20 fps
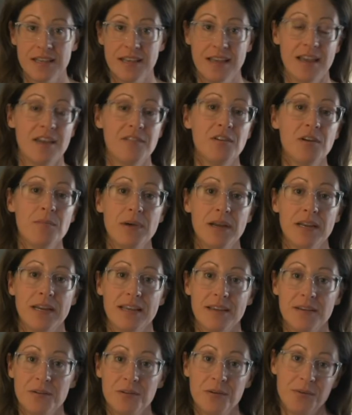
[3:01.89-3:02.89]
that
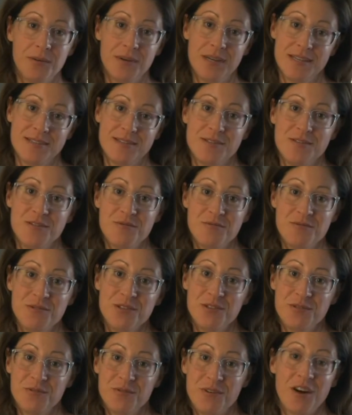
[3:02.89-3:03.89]
everybody who is new
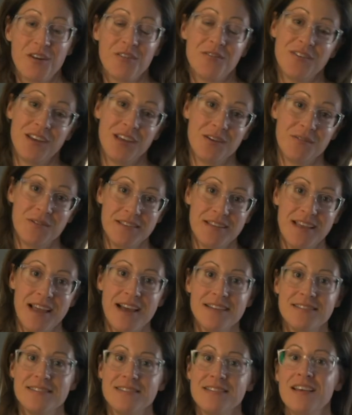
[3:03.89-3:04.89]
to RVing with
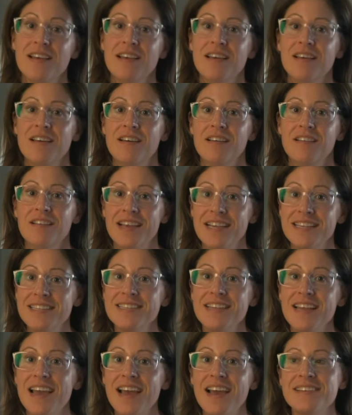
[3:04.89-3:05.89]
cats
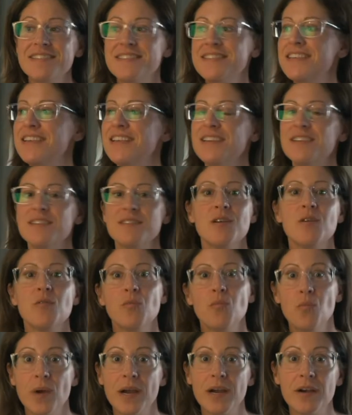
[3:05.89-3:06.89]
likes to ask is,
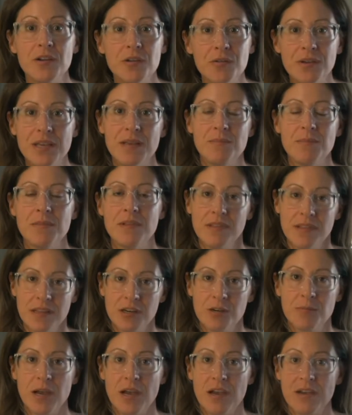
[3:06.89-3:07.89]
where do you keep the
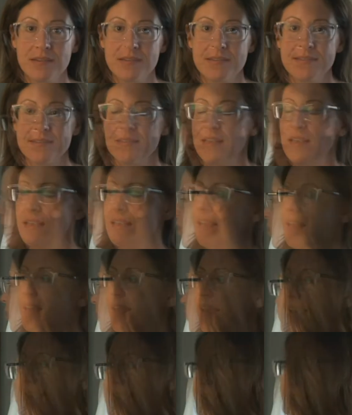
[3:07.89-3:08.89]
litter box?
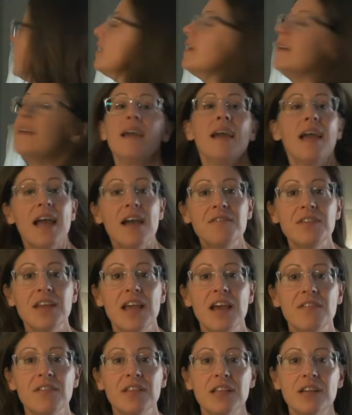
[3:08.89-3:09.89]
We have to
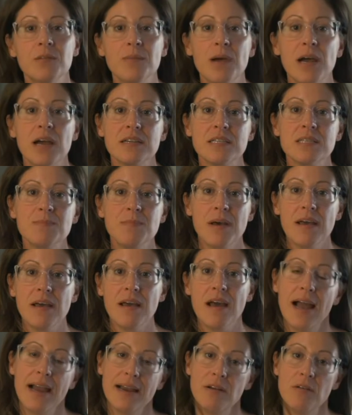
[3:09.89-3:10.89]
have a litter box, but
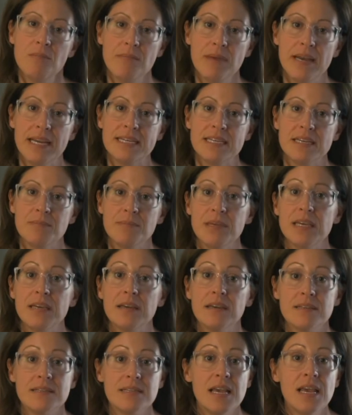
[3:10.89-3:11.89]
I don't mind it,
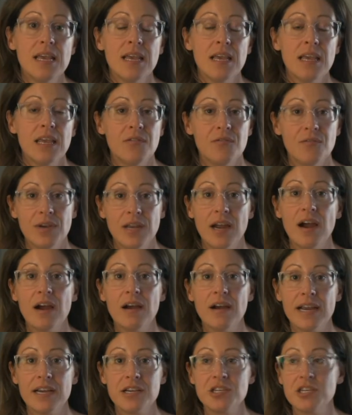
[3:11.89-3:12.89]
because if we
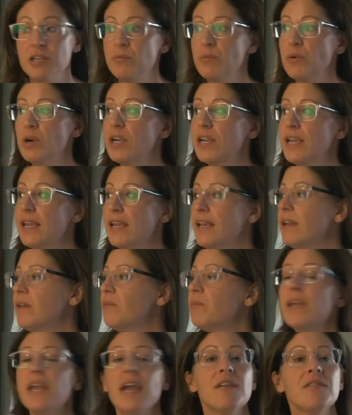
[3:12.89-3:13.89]
are actually working
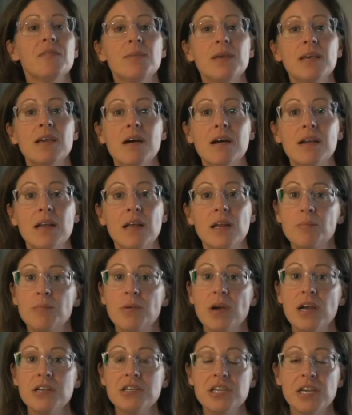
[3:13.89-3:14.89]
and we have to be gone on a
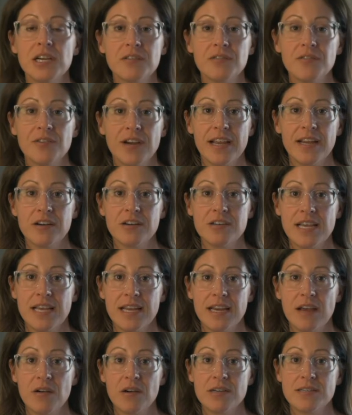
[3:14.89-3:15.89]
project for 8 or
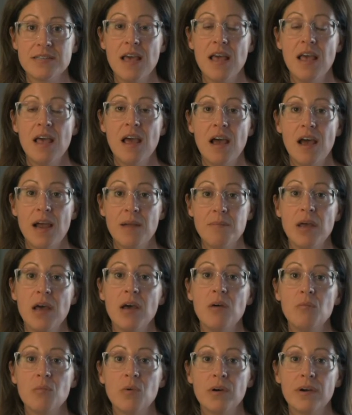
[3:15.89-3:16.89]
10 hours, I'm
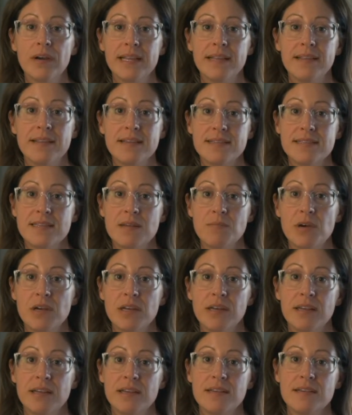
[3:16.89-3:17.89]
not worried that
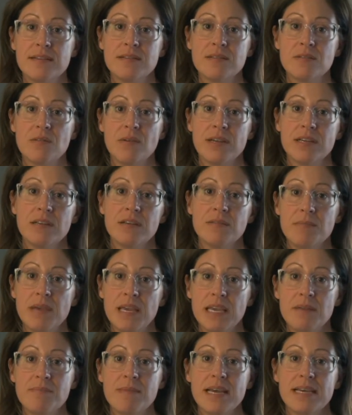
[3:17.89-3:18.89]
someone is going to
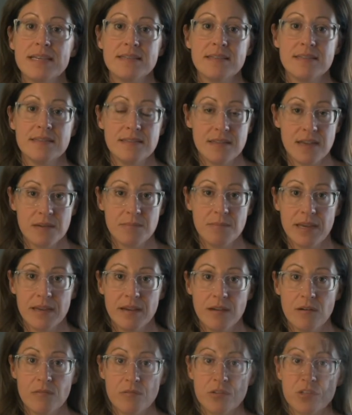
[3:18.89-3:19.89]
make a mess inside my
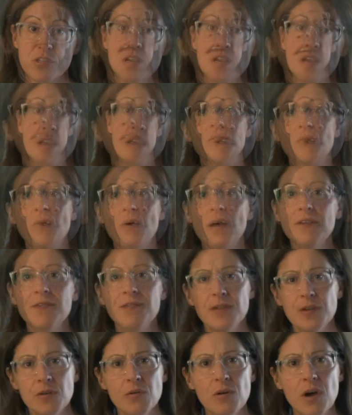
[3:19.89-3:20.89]
coach. Quite a
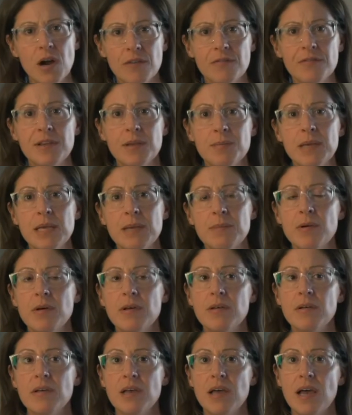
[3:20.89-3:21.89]
few RV
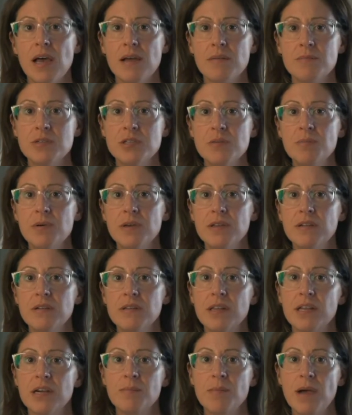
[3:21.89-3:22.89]
people do put their
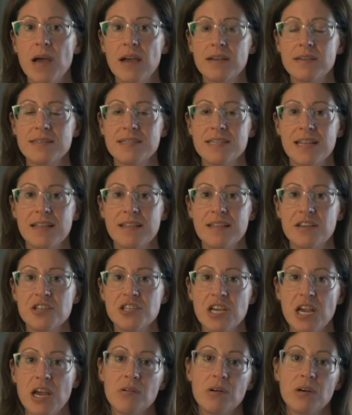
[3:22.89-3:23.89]
litter box in the
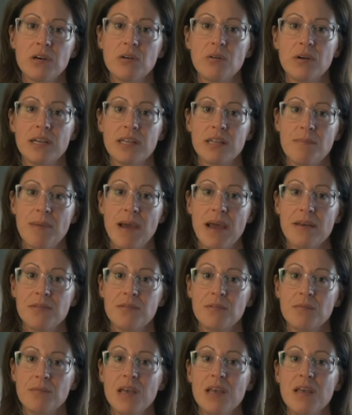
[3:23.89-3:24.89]
shower or in the
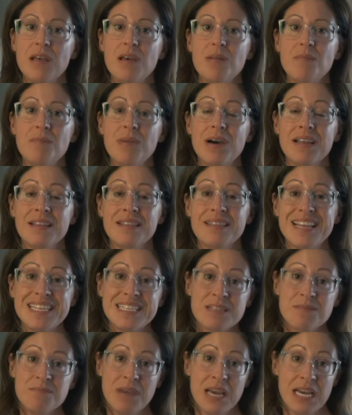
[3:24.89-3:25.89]
bathroom, but
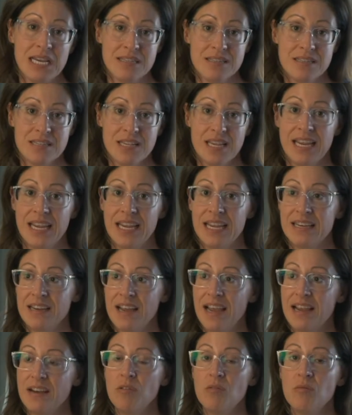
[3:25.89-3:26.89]
that's a mess, and
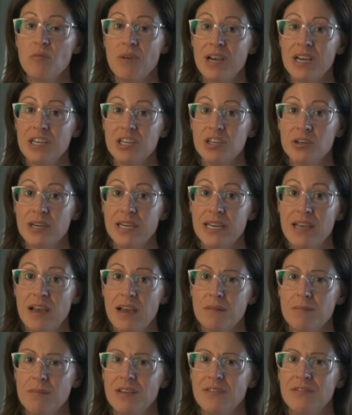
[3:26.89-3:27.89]
I don't want grit
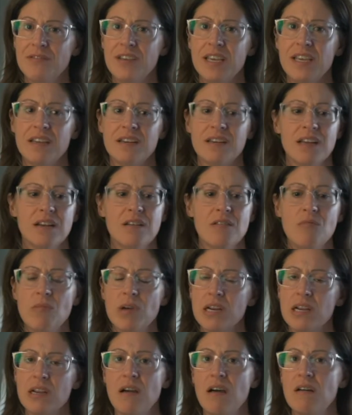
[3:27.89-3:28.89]
on my feet, and I don't
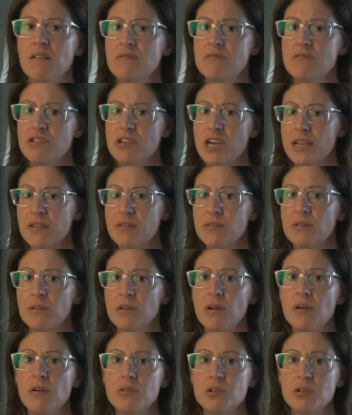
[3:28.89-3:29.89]
want it all tracked through the
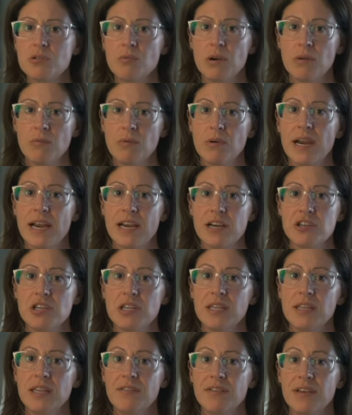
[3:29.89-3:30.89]
coach where we're
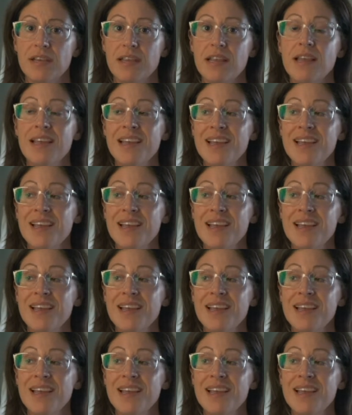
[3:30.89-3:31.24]
actually living.